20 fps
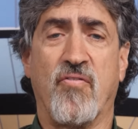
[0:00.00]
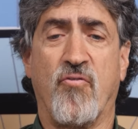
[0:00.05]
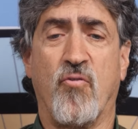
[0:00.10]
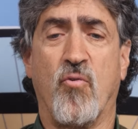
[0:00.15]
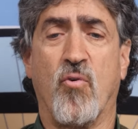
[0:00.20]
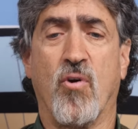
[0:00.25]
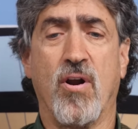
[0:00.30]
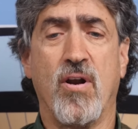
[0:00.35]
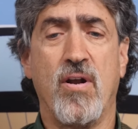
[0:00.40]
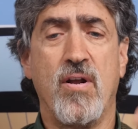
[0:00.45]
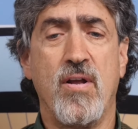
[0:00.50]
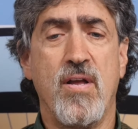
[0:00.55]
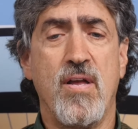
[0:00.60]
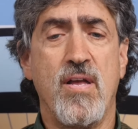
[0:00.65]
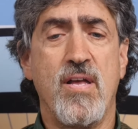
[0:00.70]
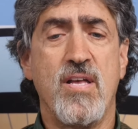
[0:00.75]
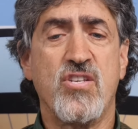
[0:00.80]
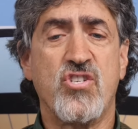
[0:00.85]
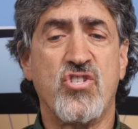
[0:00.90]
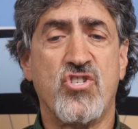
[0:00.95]
for
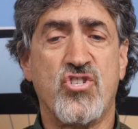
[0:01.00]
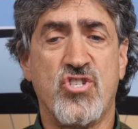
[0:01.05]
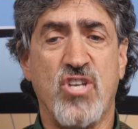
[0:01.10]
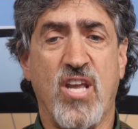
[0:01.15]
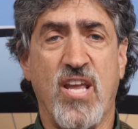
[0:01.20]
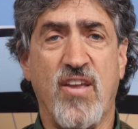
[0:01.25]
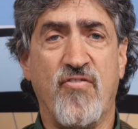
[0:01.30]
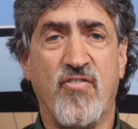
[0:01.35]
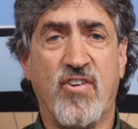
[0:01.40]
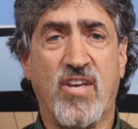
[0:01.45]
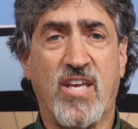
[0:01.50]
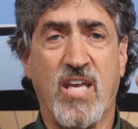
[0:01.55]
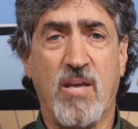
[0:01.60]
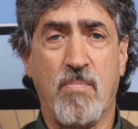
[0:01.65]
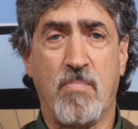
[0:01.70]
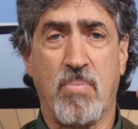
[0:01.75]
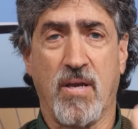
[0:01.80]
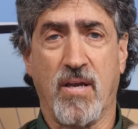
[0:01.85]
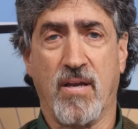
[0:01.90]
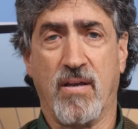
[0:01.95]

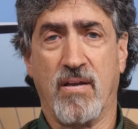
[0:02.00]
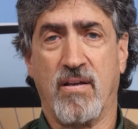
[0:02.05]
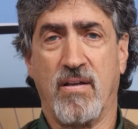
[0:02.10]
safekeeping.